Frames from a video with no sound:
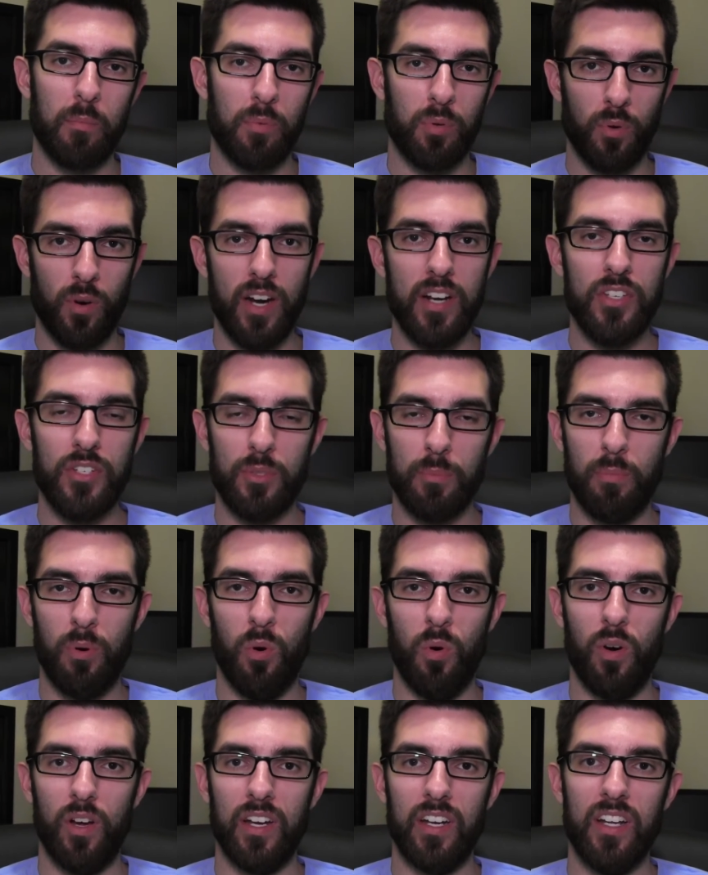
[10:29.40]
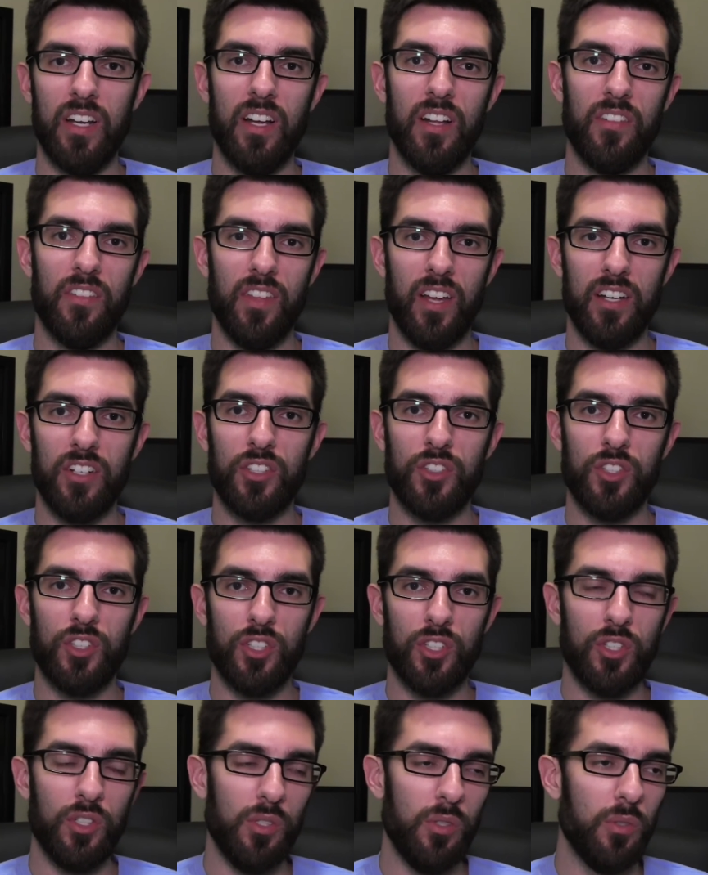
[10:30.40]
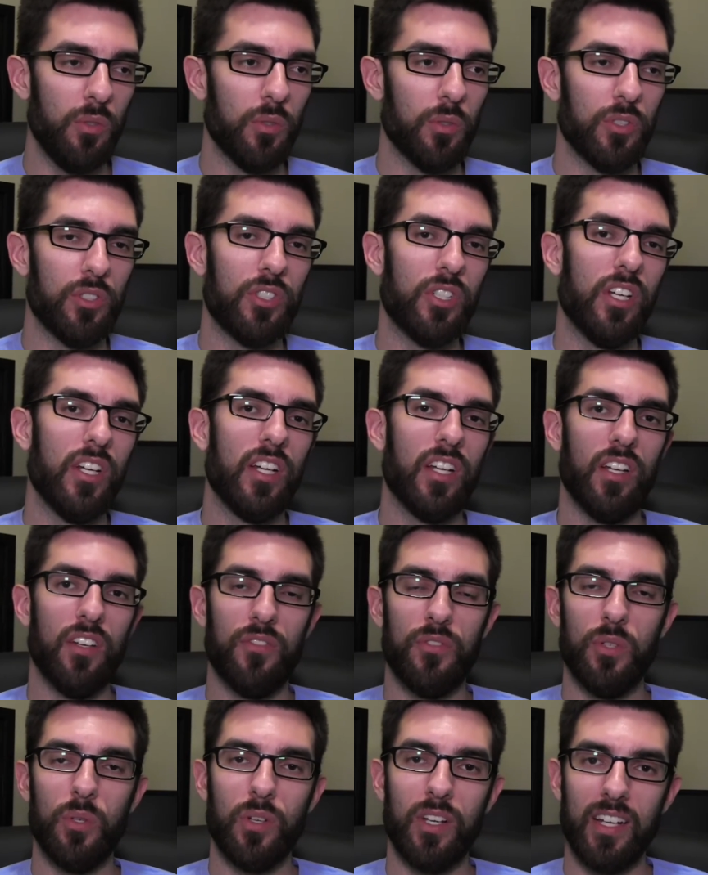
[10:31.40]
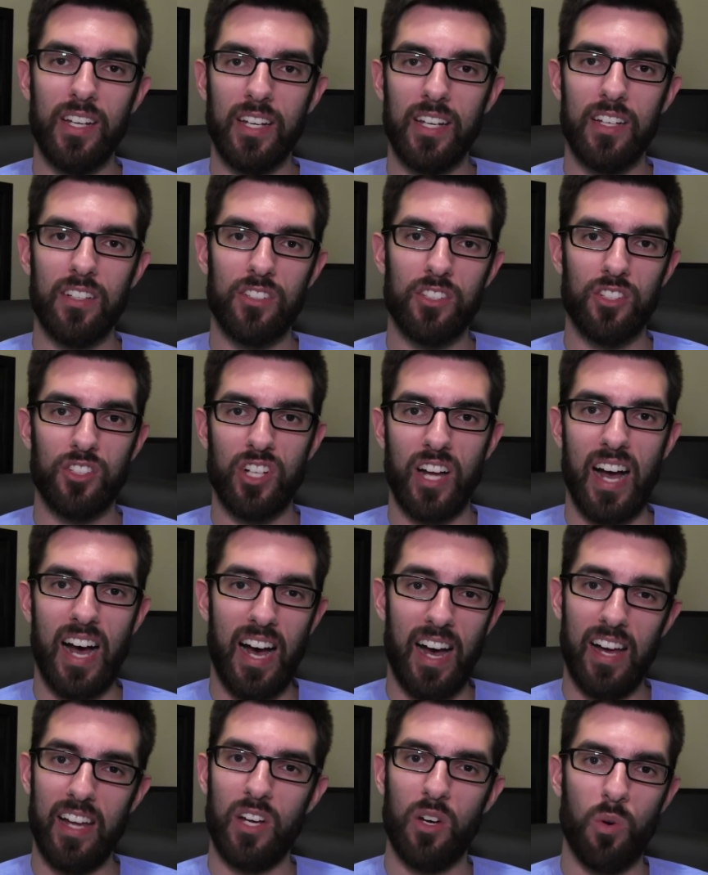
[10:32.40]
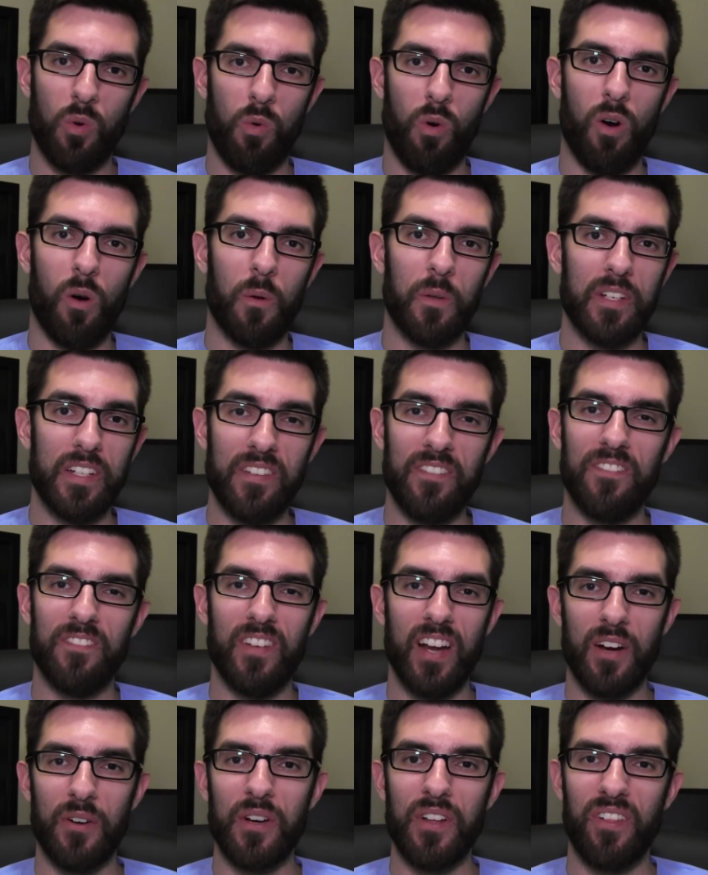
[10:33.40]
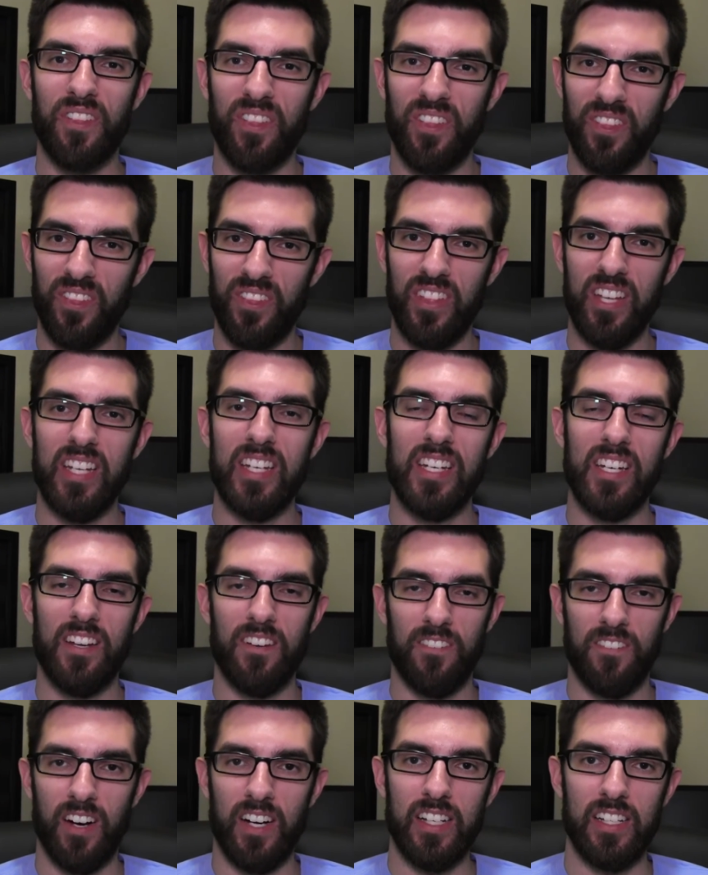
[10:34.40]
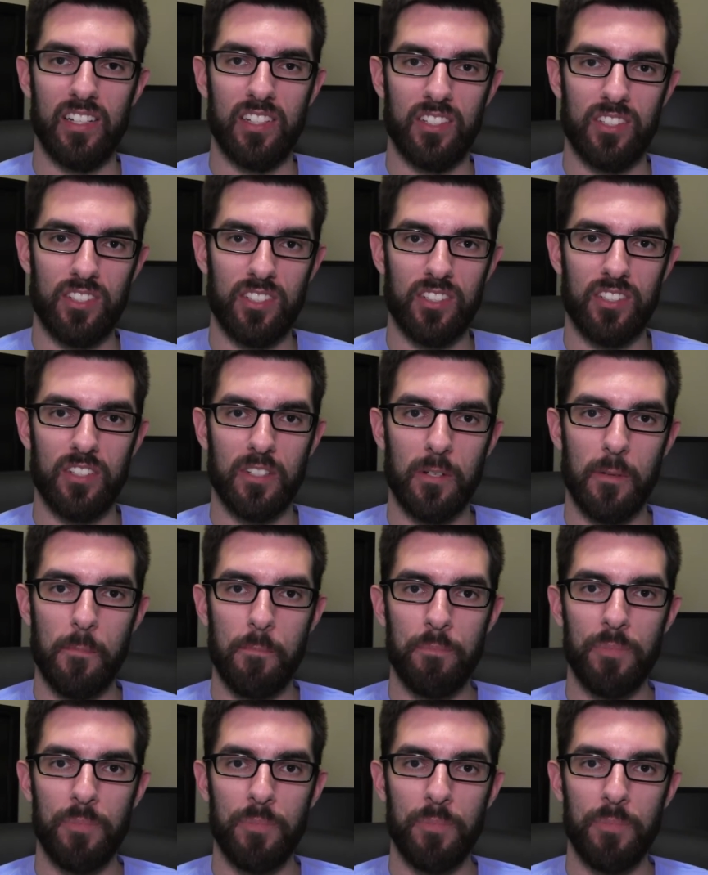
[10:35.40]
price point. That is huge if you can get such a high quality, very thin device.